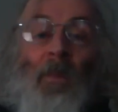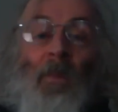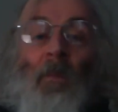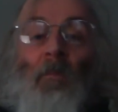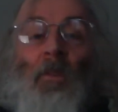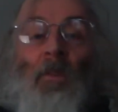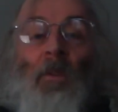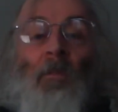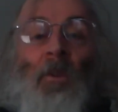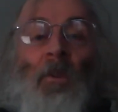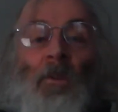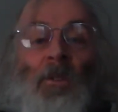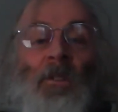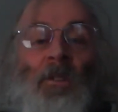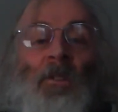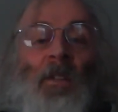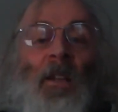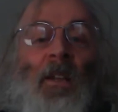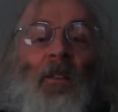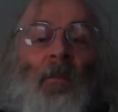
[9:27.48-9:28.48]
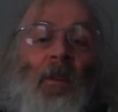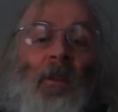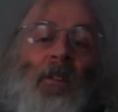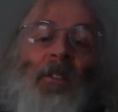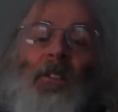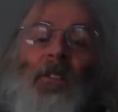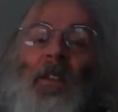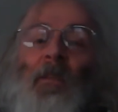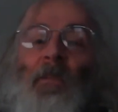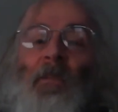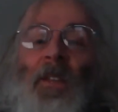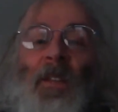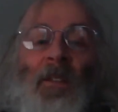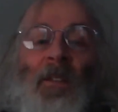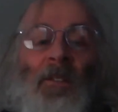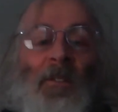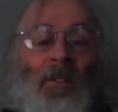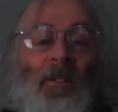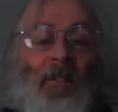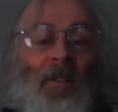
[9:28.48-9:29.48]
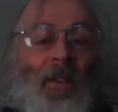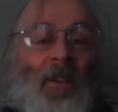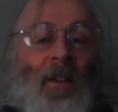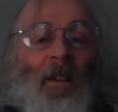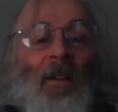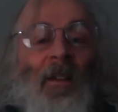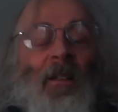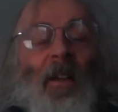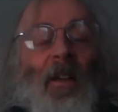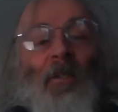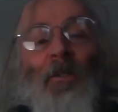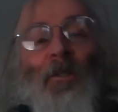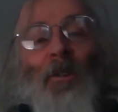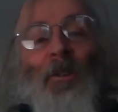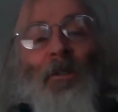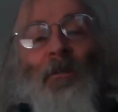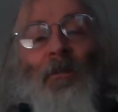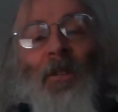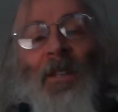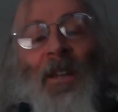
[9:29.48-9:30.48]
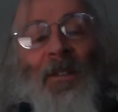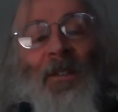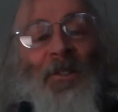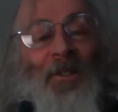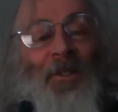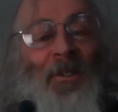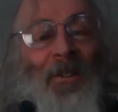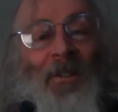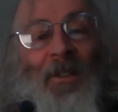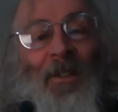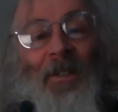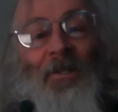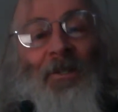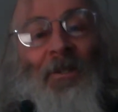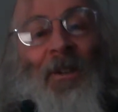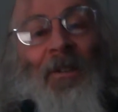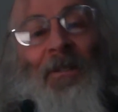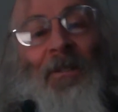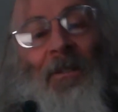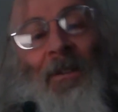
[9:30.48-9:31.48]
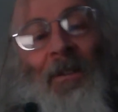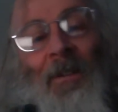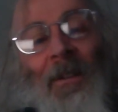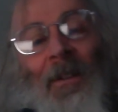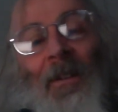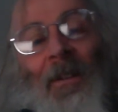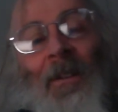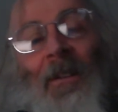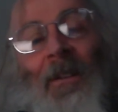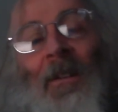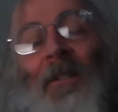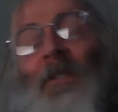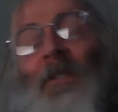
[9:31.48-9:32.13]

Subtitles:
Blog posts instead about the same things, and that got a lot of attention and interest, and